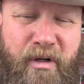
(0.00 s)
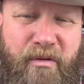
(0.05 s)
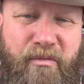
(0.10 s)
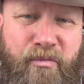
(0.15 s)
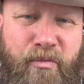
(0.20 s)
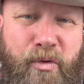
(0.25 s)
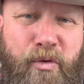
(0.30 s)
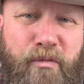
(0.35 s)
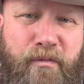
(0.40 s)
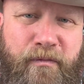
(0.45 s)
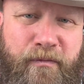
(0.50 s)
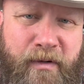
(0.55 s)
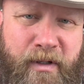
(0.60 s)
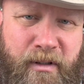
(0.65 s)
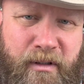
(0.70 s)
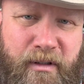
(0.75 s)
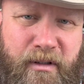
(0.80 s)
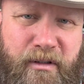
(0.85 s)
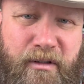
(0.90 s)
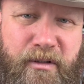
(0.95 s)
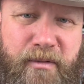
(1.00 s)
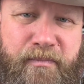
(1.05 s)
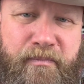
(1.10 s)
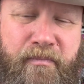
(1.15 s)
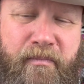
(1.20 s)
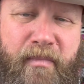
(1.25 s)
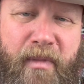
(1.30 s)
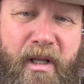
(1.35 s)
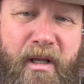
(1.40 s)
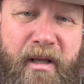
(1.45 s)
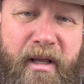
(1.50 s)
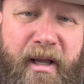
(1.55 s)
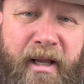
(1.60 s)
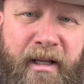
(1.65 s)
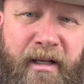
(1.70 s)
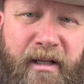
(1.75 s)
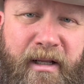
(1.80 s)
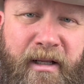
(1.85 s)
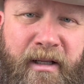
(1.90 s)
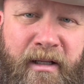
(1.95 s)
root fungus.
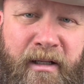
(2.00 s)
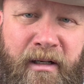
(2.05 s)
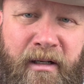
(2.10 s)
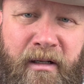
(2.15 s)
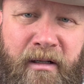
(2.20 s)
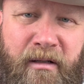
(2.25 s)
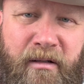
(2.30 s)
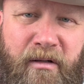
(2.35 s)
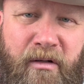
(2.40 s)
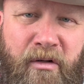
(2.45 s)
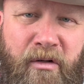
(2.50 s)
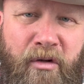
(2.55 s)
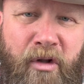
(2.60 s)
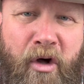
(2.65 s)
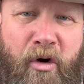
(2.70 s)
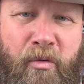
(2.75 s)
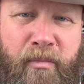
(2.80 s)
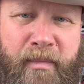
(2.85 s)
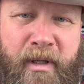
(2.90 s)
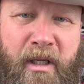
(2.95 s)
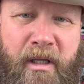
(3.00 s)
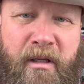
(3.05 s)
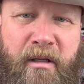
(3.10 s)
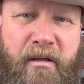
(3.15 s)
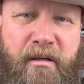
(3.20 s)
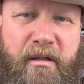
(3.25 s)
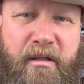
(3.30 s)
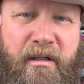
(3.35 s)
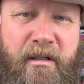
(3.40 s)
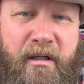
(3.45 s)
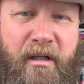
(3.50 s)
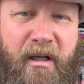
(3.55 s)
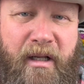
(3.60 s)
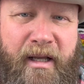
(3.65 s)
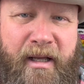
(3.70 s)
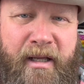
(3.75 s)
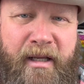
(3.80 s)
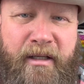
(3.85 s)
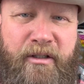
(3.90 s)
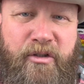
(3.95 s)
And in loamy
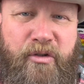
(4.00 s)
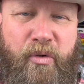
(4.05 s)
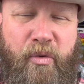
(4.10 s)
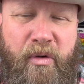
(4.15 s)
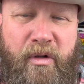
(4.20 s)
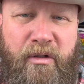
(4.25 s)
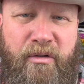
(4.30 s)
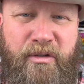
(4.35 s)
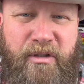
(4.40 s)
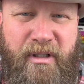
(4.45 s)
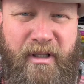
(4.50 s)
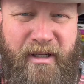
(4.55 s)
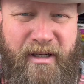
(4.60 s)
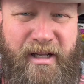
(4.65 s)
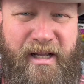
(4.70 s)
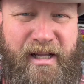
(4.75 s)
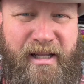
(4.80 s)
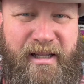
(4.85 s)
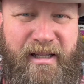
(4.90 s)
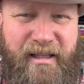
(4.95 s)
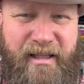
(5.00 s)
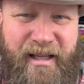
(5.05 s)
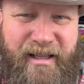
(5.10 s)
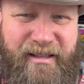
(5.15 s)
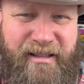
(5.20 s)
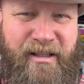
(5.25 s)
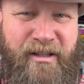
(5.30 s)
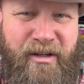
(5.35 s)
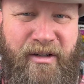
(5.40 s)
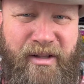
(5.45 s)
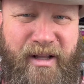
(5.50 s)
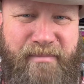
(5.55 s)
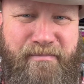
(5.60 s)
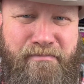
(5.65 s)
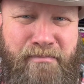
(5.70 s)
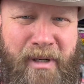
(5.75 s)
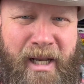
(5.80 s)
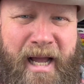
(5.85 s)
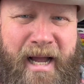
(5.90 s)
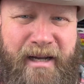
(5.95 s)
clay soils,
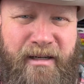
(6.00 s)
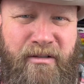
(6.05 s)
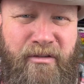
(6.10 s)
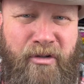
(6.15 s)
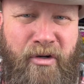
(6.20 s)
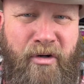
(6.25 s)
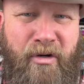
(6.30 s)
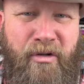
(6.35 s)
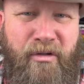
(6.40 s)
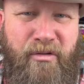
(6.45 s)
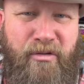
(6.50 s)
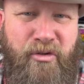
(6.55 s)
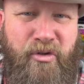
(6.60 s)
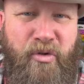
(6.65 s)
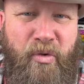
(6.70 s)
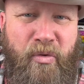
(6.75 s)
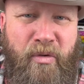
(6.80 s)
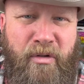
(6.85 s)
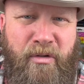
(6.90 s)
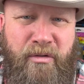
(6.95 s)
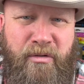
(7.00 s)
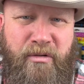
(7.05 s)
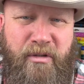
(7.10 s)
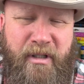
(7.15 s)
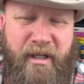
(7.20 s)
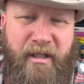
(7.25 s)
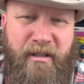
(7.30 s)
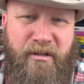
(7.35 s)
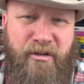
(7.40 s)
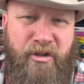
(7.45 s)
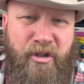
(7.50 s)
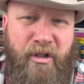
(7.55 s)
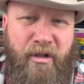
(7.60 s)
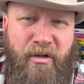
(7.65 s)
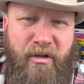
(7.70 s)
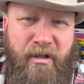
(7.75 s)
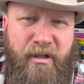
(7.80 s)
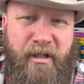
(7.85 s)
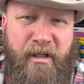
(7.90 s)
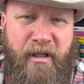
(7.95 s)
that black dirt soils that
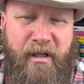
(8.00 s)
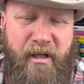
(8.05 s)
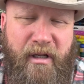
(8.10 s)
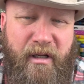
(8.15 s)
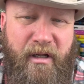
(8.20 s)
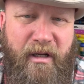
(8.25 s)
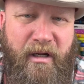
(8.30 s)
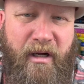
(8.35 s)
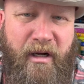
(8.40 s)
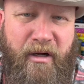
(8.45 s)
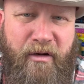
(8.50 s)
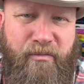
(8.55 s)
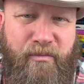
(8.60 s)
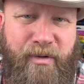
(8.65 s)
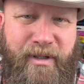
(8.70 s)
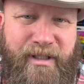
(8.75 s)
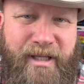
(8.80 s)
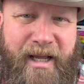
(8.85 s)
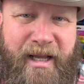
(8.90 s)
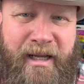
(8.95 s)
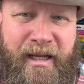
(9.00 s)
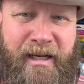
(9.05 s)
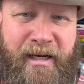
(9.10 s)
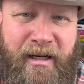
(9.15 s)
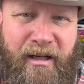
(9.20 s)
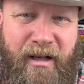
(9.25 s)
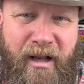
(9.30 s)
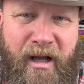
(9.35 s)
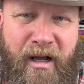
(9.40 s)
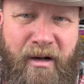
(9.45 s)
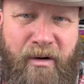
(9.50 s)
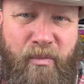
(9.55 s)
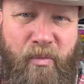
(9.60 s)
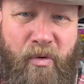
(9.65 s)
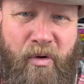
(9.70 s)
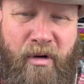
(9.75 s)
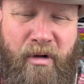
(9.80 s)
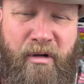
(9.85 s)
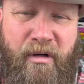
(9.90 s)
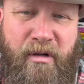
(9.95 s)
generally retain a lot of
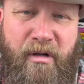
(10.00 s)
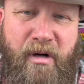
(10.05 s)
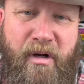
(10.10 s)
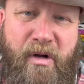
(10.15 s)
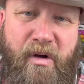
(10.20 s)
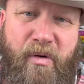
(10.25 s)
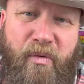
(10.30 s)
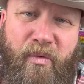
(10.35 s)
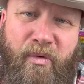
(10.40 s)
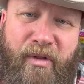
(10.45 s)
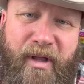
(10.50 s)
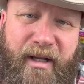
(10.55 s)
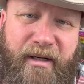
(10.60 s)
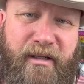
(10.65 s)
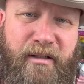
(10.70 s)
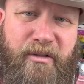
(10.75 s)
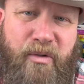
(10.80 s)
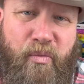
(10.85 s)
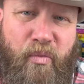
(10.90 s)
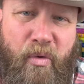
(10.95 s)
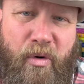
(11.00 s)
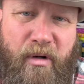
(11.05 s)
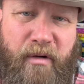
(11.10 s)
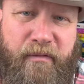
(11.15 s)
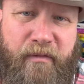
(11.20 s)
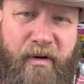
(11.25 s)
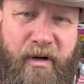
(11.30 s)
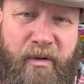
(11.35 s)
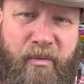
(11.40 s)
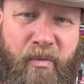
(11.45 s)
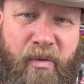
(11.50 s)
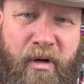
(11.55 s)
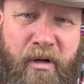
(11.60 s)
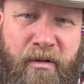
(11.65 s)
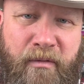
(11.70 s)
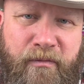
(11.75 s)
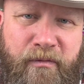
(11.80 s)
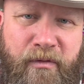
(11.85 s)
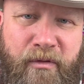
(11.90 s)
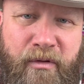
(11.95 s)
water, well, that doesn't work very
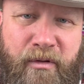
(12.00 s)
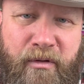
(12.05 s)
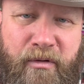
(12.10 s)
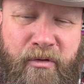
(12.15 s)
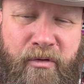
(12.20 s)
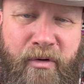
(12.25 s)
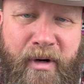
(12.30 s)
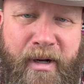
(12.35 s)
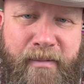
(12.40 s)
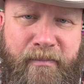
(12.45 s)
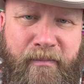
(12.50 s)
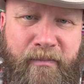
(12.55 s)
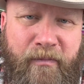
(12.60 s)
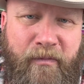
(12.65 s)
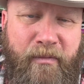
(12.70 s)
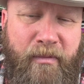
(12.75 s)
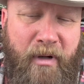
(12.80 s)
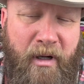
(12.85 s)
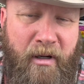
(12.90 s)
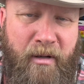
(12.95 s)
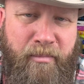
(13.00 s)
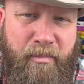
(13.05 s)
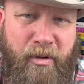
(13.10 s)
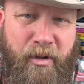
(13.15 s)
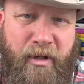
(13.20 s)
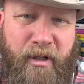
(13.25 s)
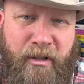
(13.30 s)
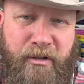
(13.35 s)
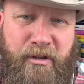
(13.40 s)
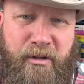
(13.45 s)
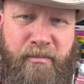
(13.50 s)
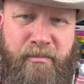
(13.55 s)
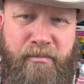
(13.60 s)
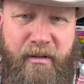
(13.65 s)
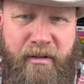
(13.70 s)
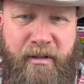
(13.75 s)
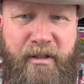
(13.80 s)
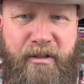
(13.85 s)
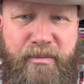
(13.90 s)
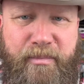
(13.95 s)
well for grape production.
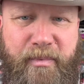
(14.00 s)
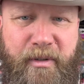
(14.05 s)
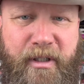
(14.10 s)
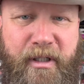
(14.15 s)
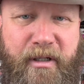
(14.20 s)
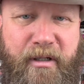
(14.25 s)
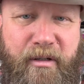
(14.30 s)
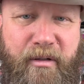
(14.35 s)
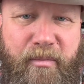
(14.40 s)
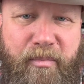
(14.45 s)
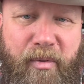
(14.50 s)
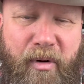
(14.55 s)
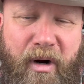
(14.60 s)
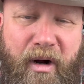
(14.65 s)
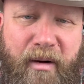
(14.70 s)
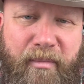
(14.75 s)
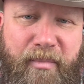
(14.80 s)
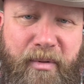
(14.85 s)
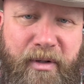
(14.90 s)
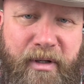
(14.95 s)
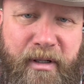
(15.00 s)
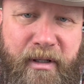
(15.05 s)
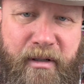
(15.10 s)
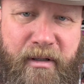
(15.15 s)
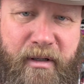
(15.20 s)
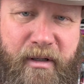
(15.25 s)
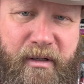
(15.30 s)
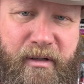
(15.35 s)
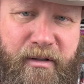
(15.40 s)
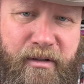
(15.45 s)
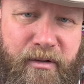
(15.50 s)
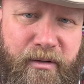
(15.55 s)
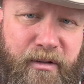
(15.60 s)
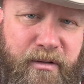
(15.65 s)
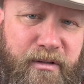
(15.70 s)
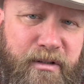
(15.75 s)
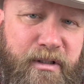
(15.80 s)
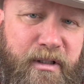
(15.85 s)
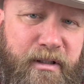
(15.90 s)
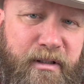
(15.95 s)
This particular property, you
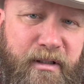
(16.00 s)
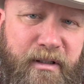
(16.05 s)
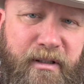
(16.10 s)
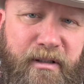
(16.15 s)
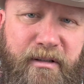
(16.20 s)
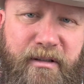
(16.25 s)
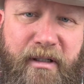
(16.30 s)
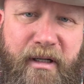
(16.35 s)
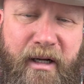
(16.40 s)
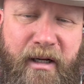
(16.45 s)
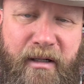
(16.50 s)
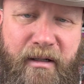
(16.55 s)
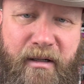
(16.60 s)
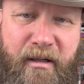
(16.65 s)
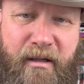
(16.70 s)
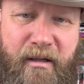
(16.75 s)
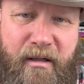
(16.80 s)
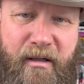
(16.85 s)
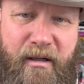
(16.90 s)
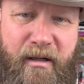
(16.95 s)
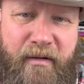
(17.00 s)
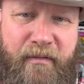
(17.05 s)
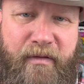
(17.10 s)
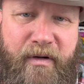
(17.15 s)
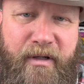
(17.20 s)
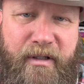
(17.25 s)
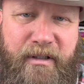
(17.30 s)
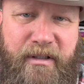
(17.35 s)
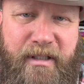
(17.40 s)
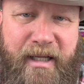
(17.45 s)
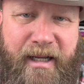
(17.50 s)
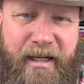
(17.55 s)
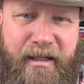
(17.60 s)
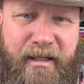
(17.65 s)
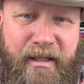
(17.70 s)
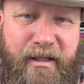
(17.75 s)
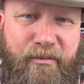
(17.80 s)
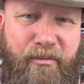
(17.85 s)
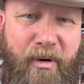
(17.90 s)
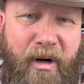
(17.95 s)
can see that it's got a very
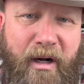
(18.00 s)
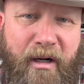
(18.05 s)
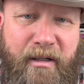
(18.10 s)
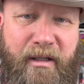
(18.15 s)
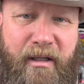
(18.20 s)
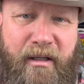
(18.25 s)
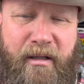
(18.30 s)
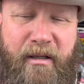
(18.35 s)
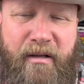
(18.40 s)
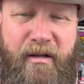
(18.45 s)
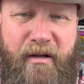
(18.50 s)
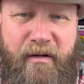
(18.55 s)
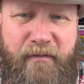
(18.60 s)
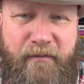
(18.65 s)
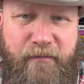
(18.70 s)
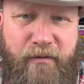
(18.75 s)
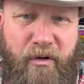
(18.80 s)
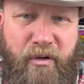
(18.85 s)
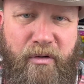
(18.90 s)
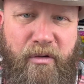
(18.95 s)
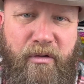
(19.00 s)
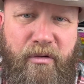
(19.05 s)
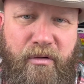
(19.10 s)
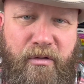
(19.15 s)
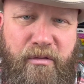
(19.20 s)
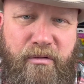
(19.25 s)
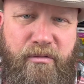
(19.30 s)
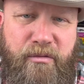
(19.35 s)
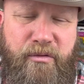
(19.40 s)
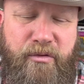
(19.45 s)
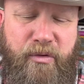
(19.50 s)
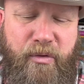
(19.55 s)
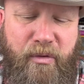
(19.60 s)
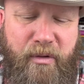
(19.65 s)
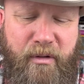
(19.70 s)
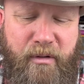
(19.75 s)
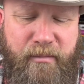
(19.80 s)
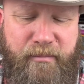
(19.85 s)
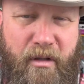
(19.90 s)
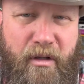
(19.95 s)
sandy, rocky, fertile
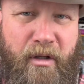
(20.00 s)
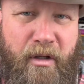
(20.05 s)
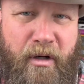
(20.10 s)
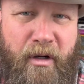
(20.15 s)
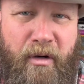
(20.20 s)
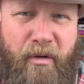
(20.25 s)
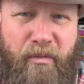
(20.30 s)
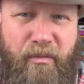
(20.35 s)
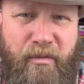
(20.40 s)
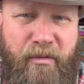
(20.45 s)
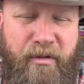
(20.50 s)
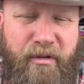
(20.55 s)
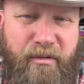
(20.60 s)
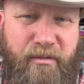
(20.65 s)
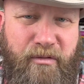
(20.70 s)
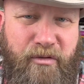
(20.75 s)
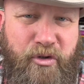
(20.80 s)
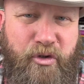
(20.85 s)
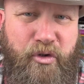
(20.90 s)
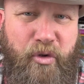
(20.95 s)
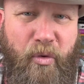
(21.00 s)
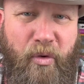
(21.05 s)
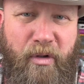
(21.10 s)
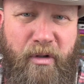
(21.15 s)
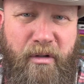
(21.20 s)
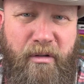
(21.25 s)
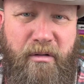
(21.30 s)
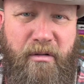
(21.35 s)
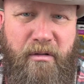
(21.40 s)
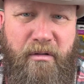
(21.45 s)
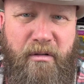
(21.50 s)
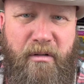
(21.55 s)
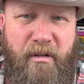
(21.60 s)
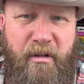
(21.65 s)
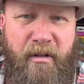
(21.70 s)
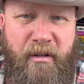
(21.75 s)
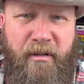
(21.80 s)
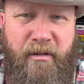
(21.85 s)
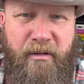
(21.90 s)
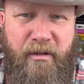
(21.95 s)
soil. You know, the soil
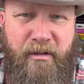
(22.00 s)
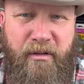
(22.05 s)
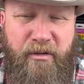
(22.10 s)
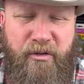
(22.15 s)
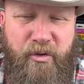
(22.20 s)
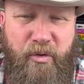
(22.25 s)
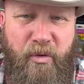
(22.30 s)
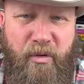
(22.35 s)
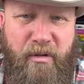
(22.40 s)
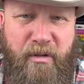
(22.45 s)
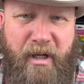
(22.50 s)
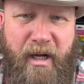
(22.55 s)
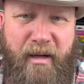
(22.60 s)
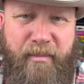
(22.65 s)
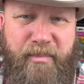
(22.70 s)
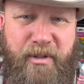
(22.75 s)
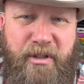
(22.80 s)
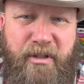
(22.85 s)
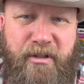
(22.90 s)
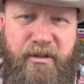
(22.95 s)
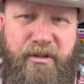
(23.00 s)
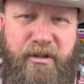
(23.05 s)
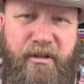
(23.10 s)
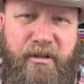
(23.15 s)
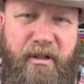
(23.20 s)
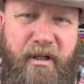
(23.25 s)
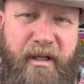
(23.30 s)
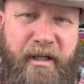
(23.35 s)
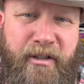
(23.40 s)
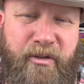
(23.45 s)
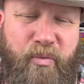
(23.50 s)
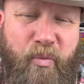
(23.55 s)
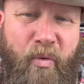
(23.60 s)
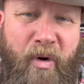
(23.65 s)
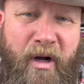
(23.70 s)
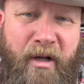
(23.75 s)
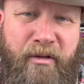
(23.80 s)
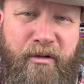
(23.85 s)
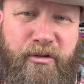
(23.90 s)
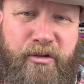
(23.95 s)
and the soil composition is
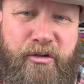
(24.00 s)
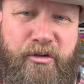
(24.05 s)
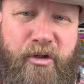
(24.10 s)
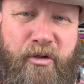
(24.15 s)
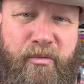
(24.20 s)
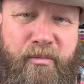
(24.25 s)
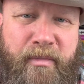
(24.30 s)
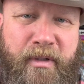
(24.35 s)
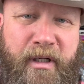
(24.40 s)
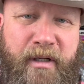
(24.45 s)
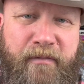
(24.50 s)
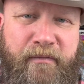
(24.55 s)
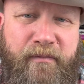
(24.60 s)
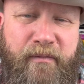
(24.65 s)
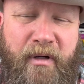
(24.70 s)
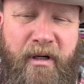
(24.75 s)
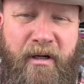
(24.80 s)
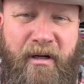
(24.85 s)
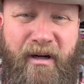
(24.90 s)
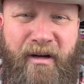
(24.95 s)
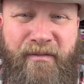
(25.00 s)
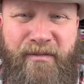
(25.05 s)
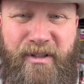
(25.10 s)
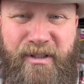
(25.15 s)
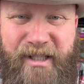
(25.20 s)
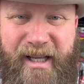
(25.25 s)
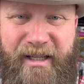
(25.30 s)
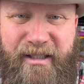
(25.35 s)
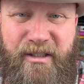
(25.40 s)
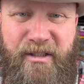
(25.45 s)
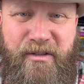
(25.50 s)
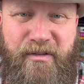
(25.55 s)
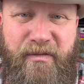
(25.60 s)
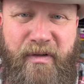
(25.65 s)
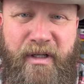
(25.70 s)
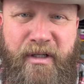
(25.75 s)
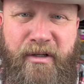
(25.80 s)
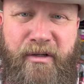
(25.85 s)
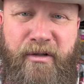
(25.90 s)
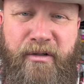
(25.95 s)
why there's so many of the Texas
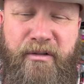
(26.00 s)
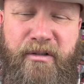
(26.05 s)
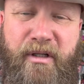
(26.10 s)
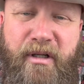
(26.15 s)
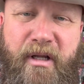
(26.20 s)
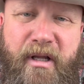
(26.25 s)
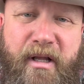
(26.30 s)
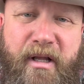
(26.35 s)
vineyards